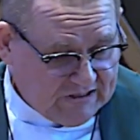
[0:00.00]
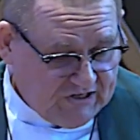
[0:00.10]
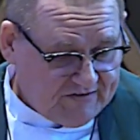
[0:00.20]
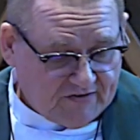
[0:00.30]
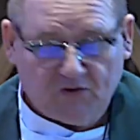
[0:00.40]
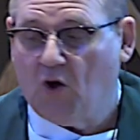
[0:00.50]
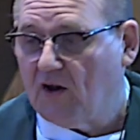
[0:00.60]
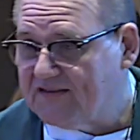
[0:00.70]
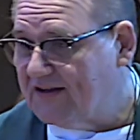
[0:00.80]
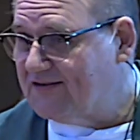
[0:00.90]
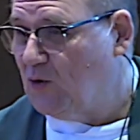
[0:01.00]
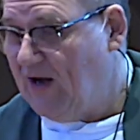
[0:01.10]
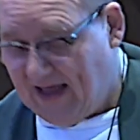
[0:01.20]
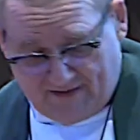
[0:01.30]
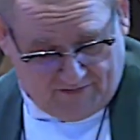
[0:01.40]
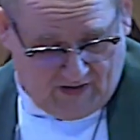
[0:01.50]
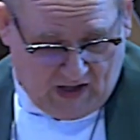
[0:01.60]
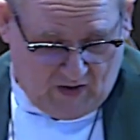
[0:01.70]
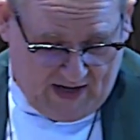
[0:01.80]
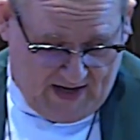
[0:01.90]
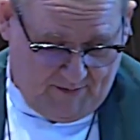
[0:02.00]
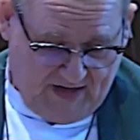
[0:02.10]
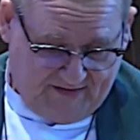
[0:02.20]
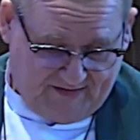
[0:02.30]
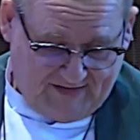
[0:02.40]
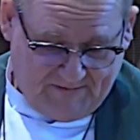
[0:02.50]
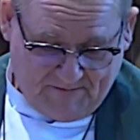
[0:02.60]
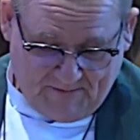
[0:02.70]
Jesus calls us to love our enemies.